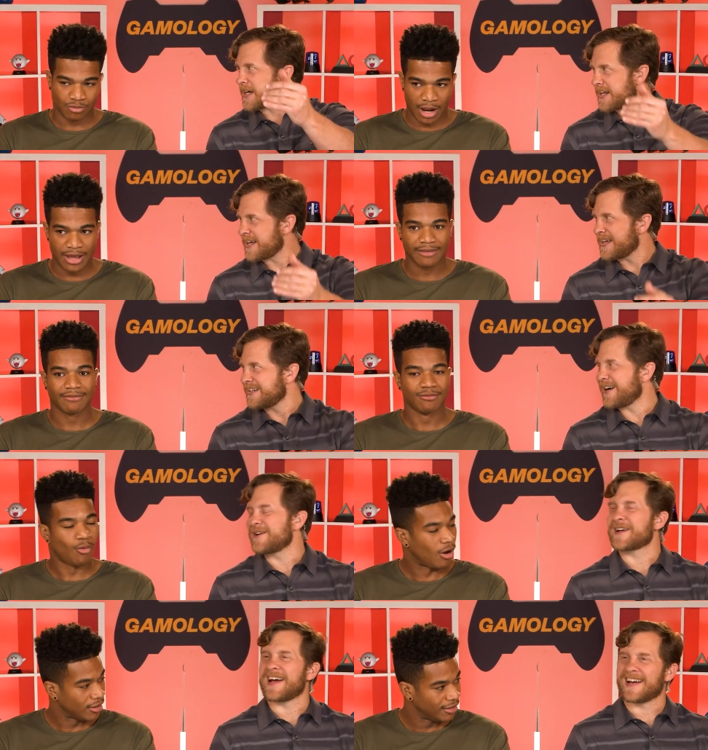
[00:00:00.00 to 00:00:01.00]
Speaker 1: it in.
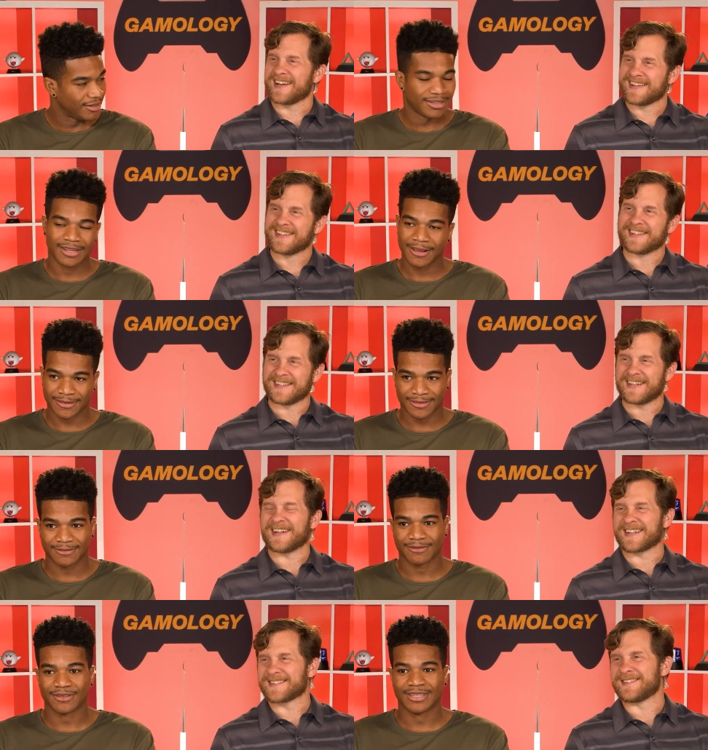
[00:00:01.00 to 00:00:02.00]
Right, walking it in, yes.
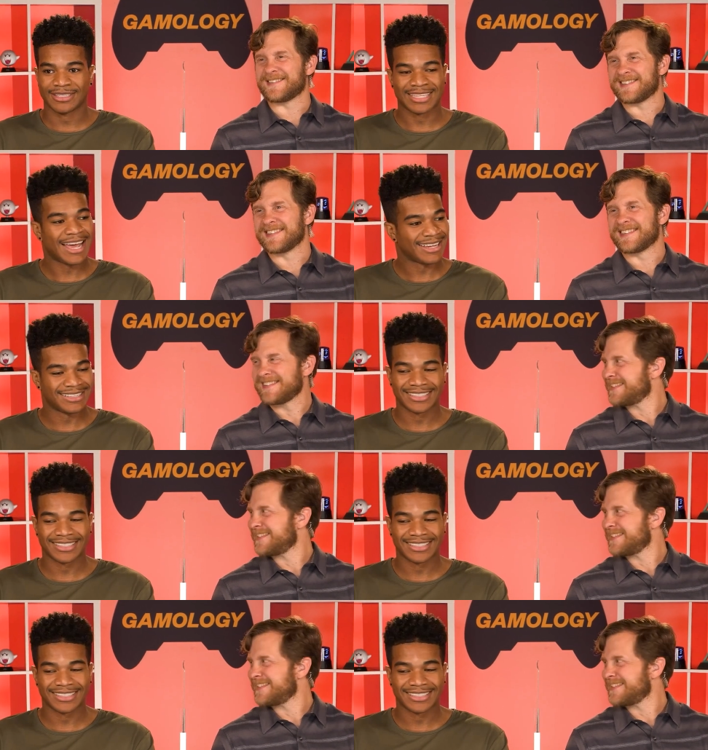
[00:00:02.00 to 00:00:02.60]
All right, cool. Exactly.